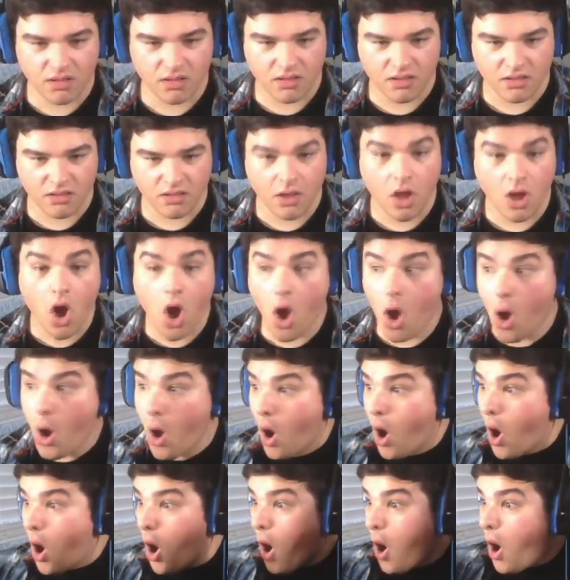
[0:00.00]

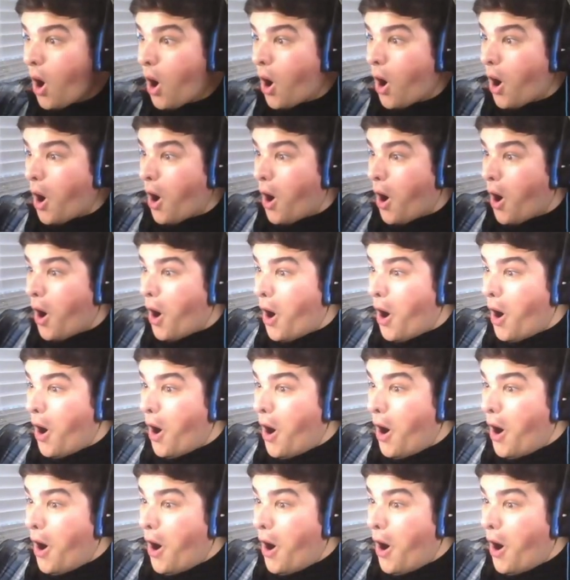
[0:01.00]
Nothing is said.